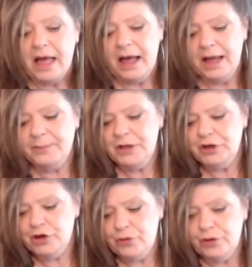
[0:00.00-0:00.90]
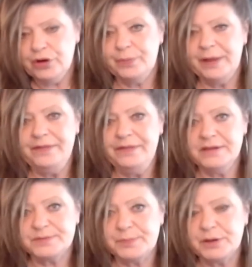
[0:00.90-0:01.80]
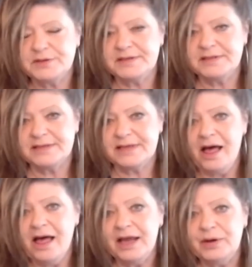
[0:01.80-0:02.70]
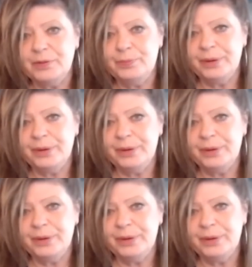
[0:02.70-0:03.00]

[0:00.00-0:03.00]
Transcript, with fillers: I mean, you could have been this person's guide,